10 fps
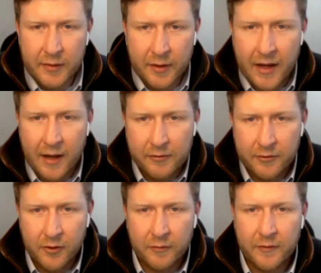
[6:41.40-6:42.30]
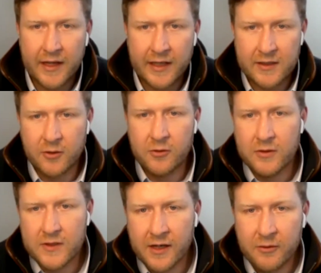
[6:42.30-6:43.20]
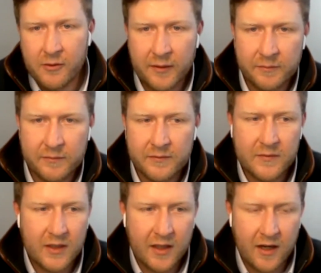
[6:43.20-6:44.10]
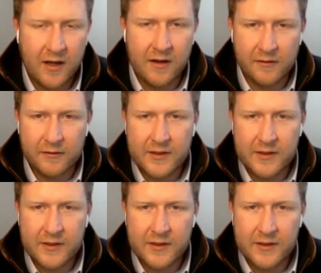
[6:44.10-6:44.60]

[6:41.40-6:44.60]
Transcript: me about before. I'm fairly tall, so I can't